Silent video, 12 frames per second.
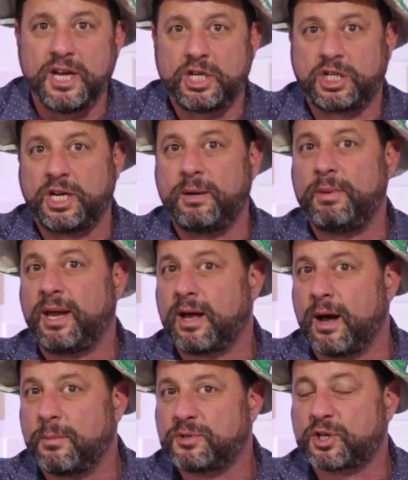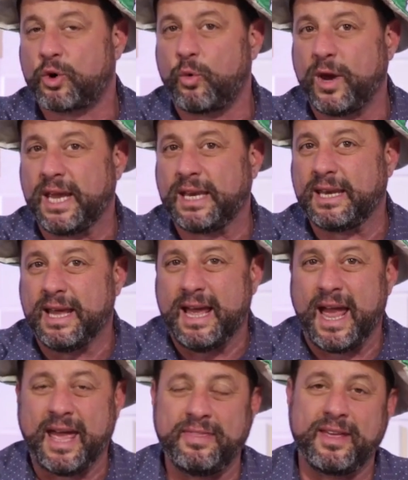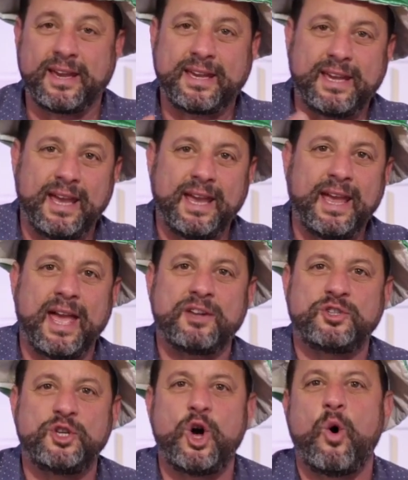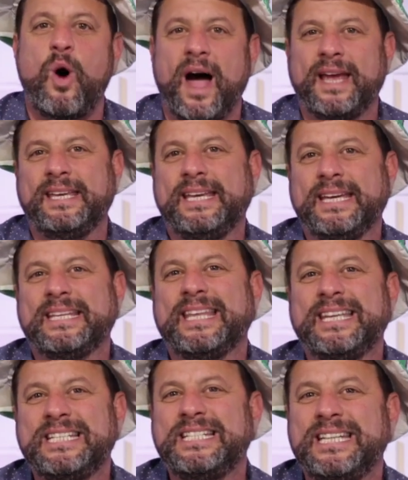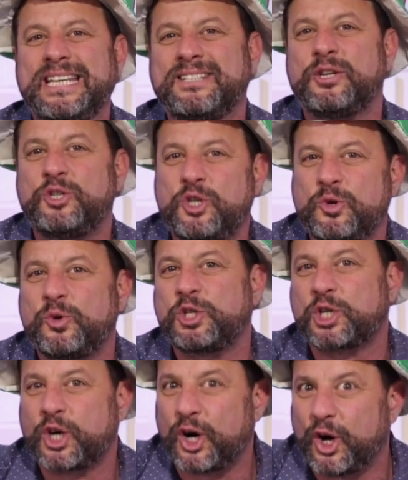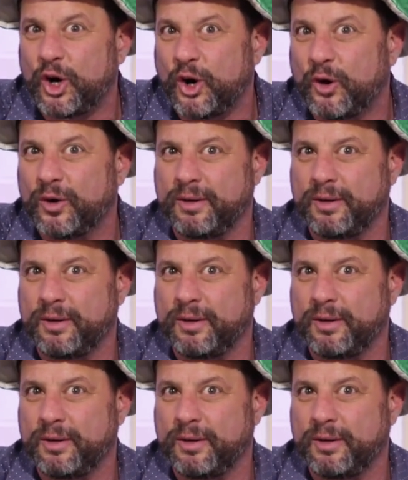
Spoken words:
She becomes queen, and the king has no idea that she is a Jewish girl.